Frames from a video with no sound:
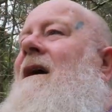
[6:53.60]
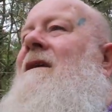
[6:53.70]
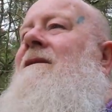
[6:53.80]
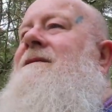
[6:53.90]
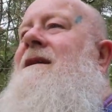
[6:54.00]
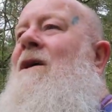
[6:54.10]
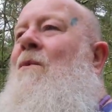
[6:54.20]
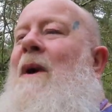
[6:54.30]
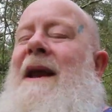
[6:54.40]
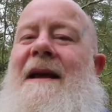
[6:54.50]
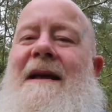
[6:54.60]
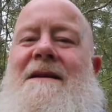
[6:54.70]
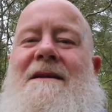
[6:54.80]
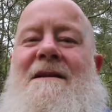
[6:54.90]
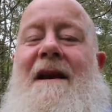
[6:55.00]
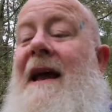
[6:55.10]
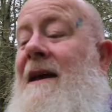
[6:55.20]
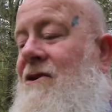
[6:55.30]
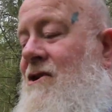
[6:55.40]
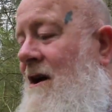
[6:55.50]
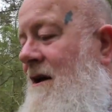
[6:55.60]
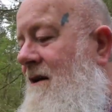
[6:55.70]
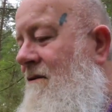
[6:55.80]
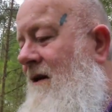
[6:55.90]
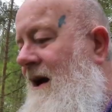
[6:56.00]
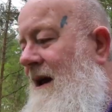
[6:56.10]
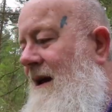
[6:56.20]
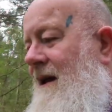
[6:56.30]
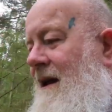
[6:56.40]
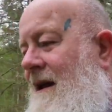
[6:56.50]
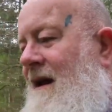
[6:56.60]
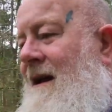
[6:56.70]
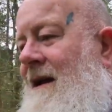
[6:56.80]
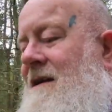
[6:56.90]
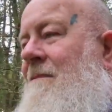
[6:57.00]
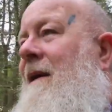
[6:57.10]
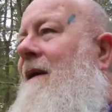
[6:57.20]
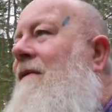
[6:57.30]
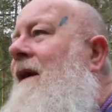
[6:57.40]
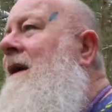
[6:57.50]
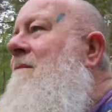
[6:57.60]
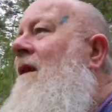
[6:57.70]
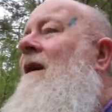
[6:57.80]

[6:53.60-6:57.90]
and witness nature, really. It's a big thing in